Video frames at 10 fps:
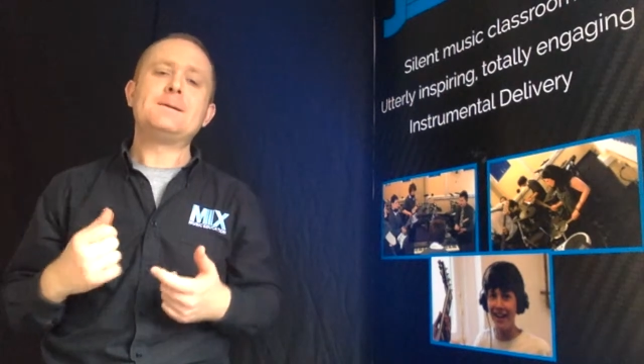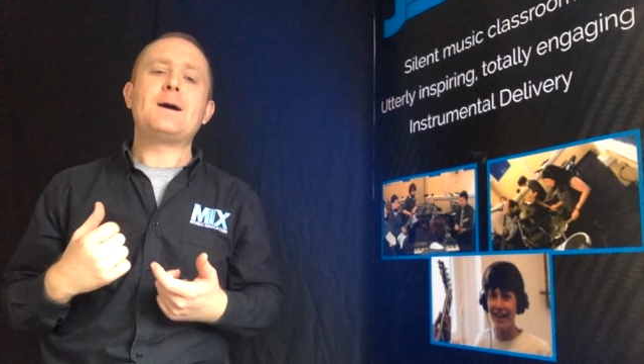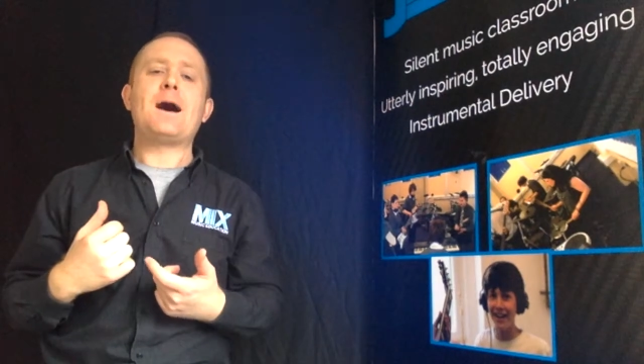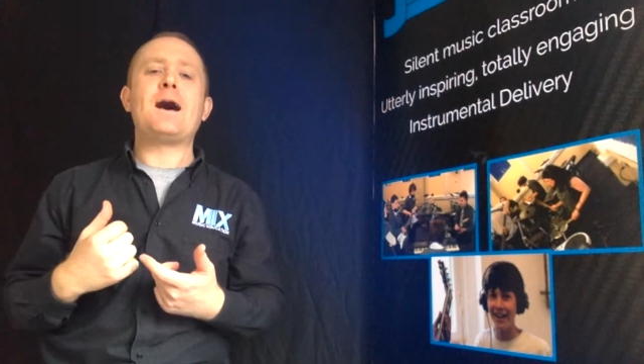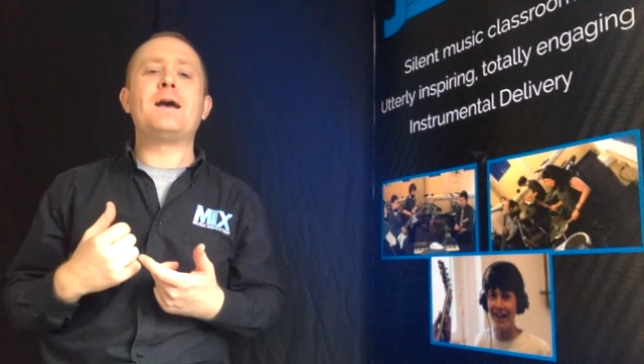
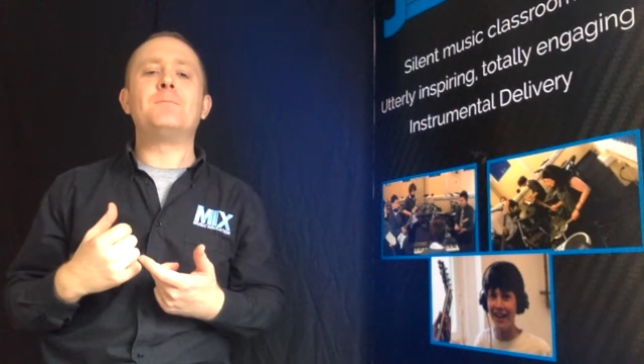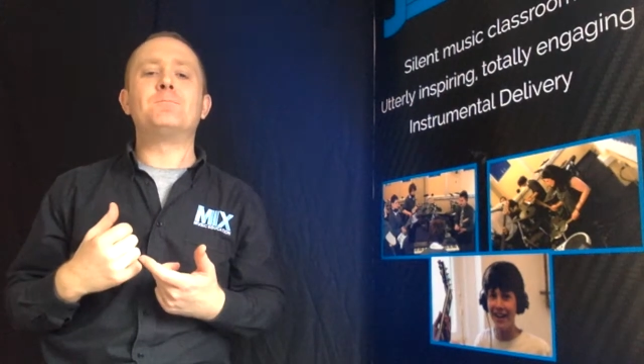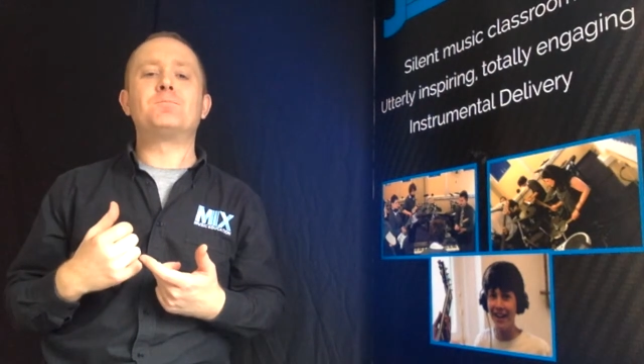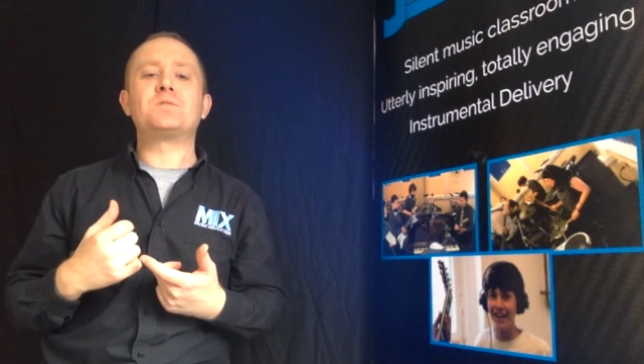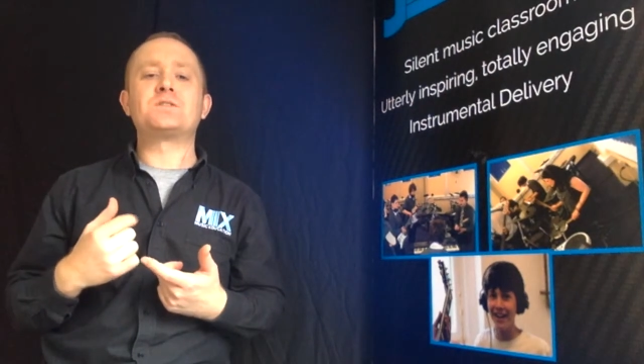
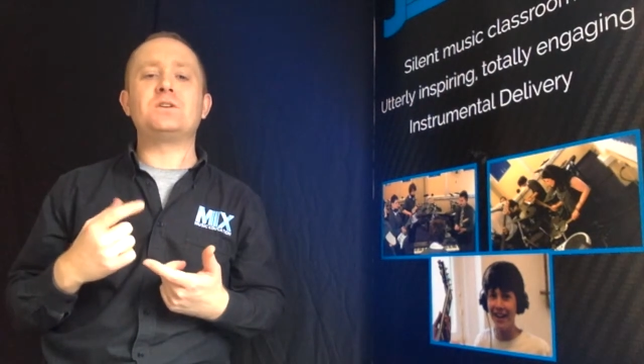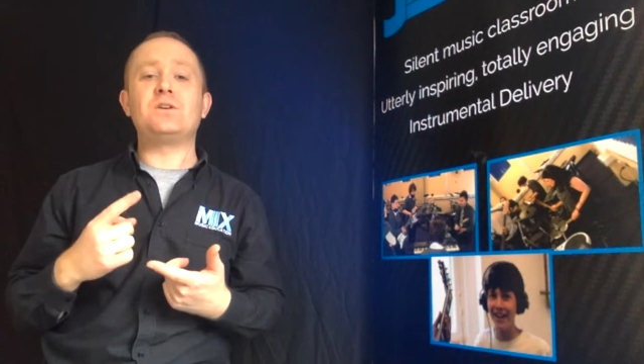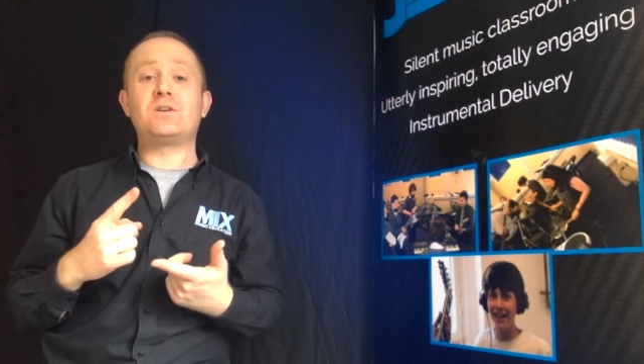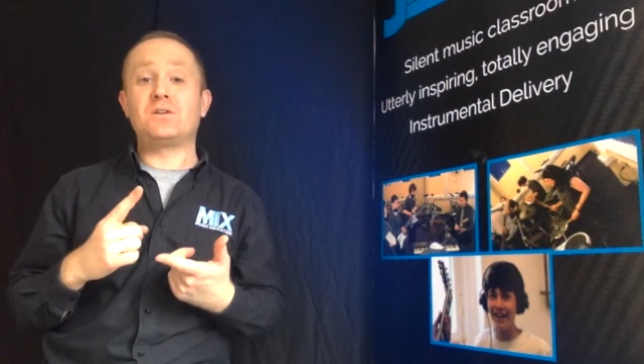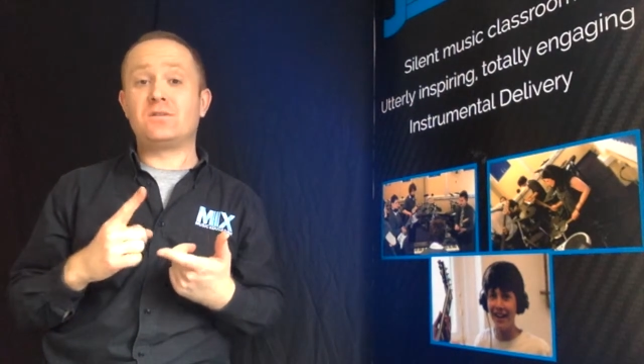So
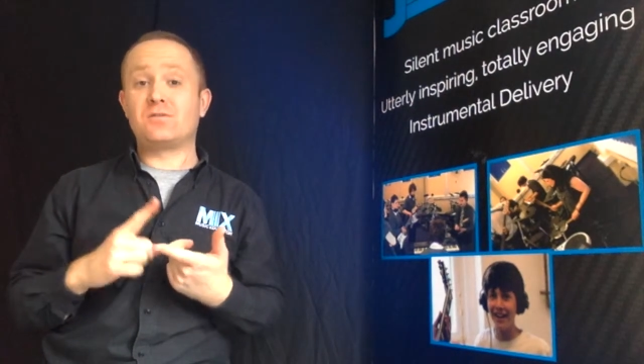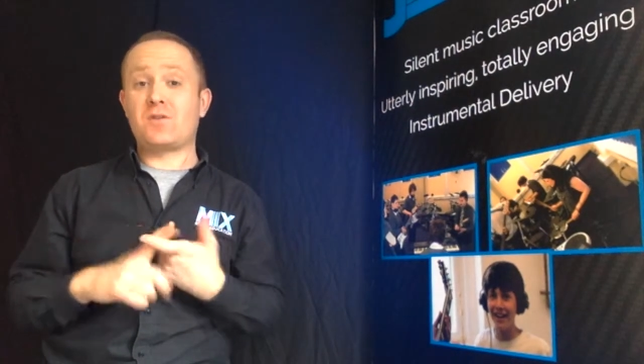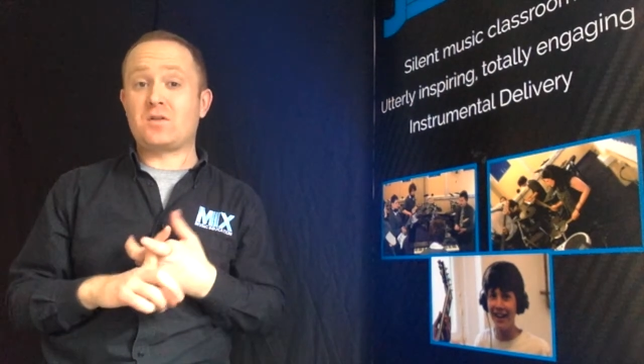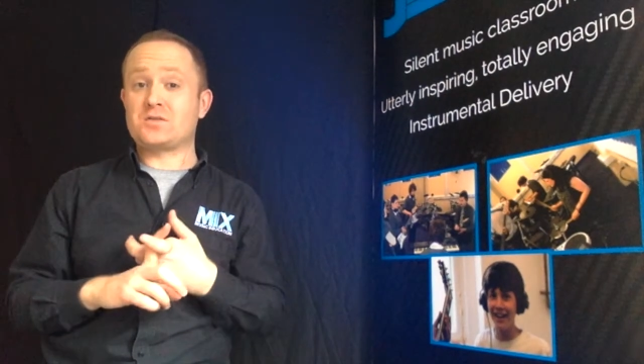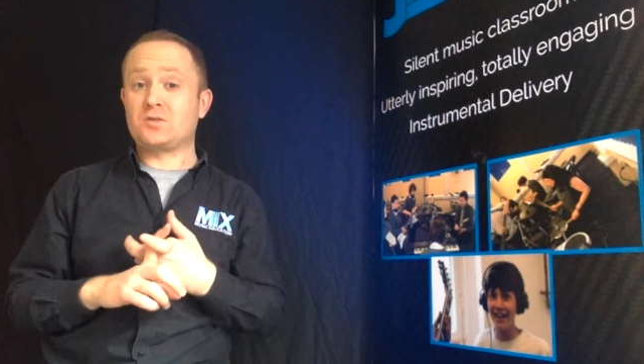you can
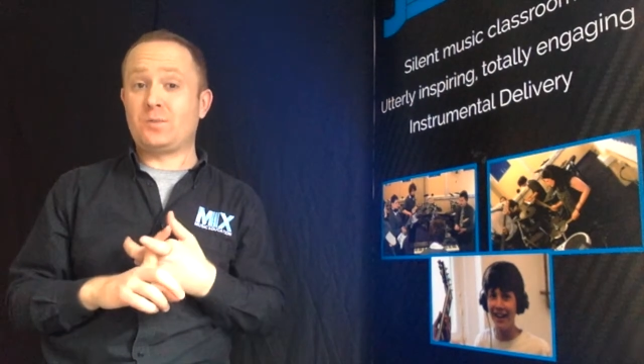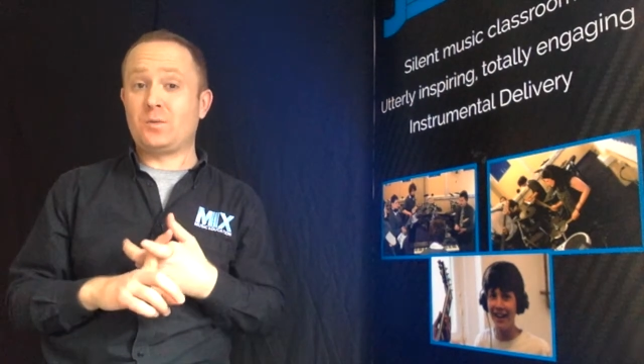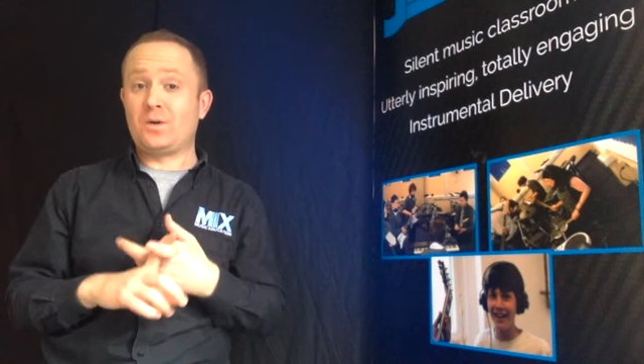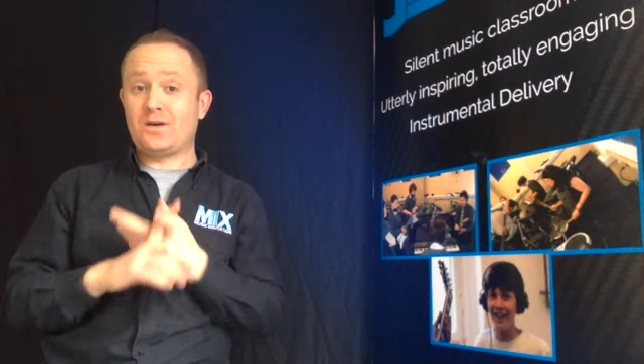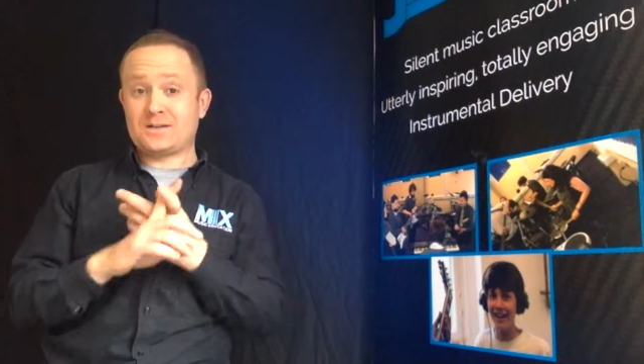run ensemble
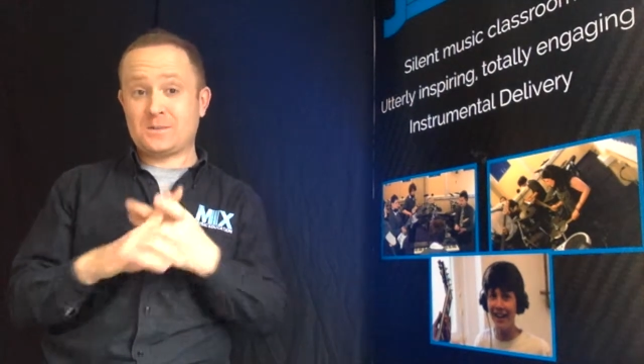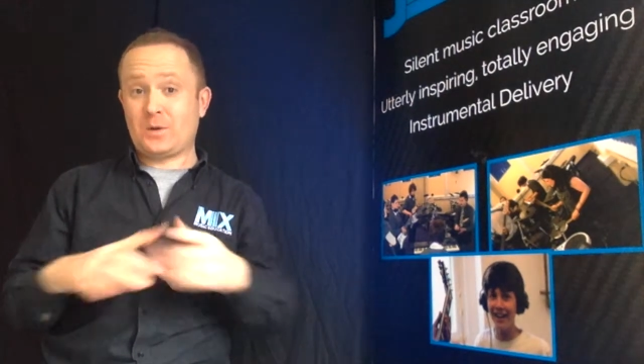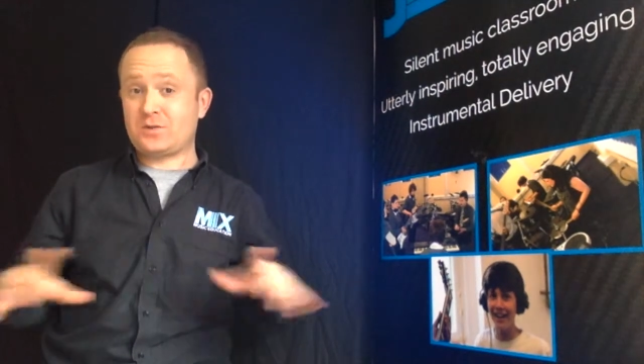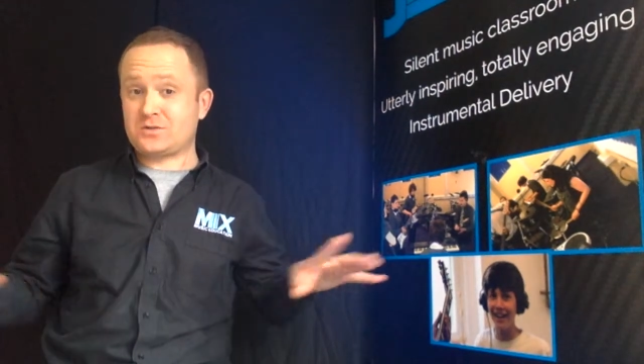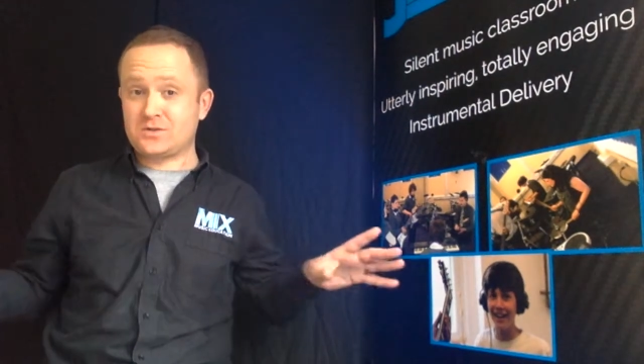work as a
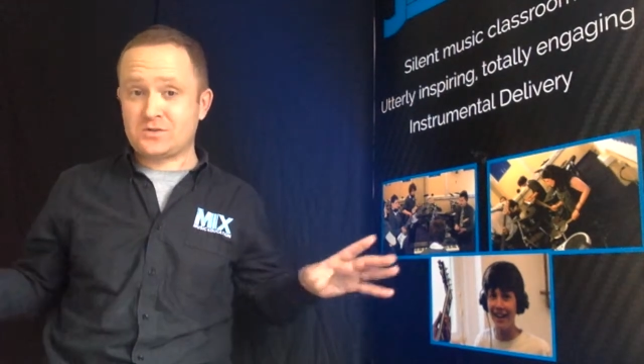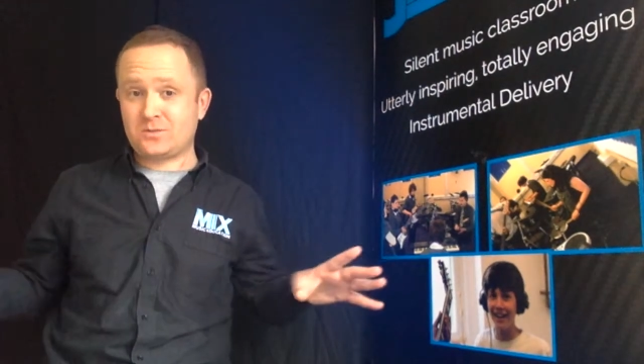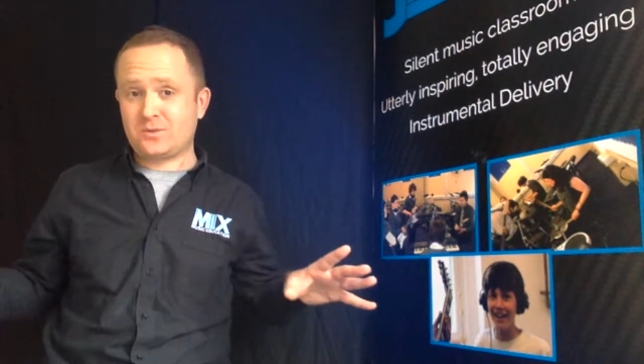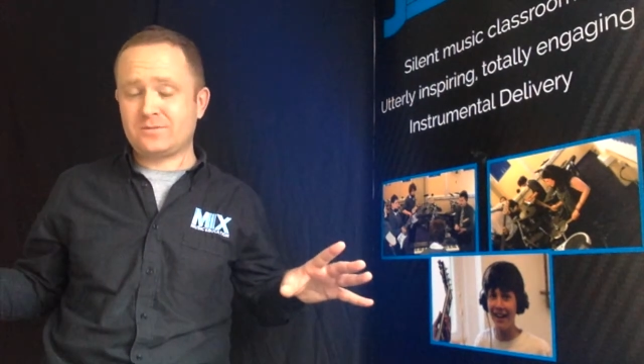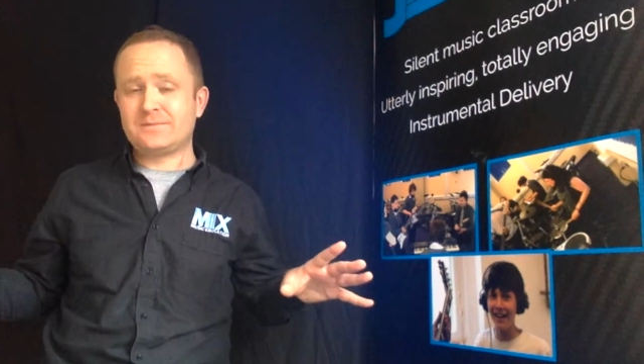percussion
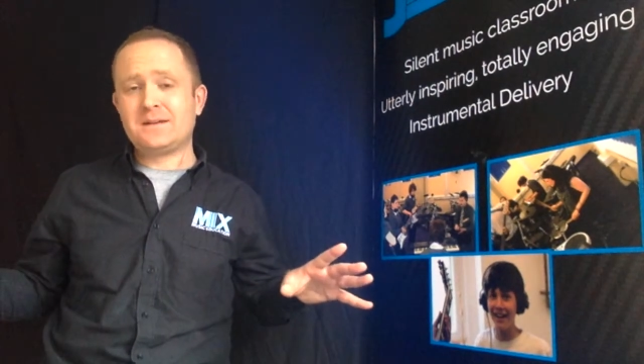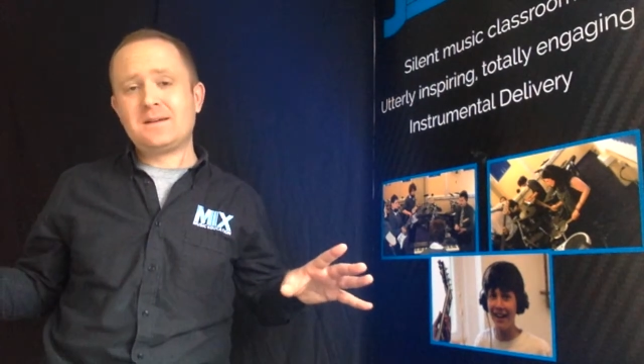ensemble,